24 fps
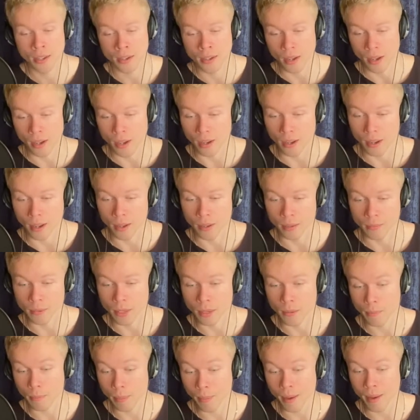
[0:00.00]

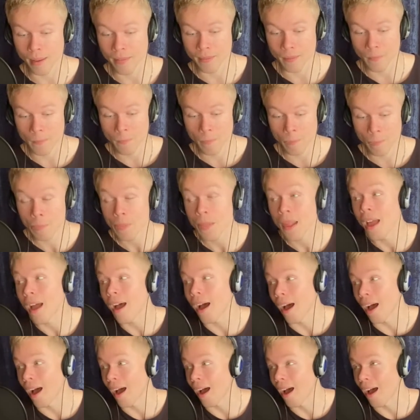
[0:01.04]
But
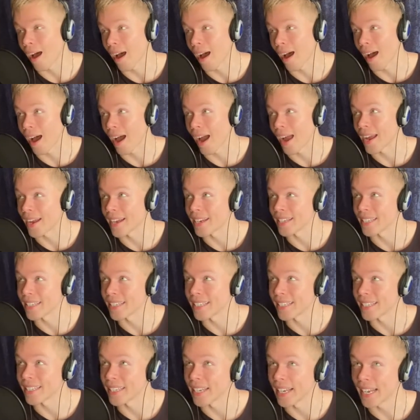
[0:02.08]
I
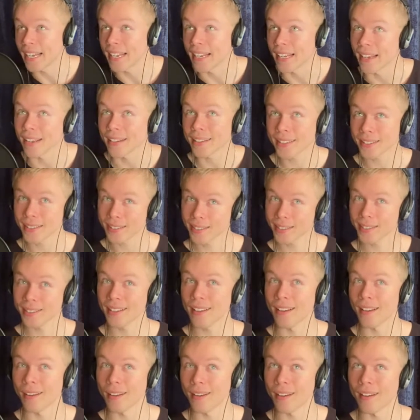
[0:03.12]
get it.
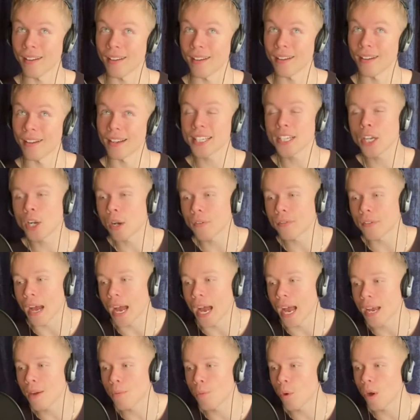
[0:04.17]
If
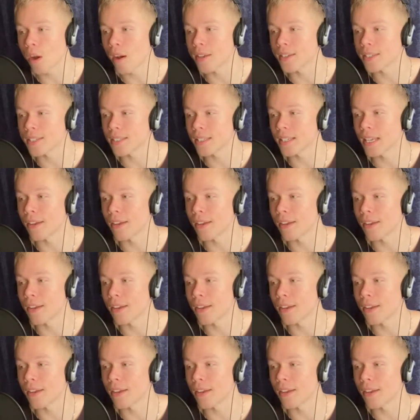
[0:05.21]
I was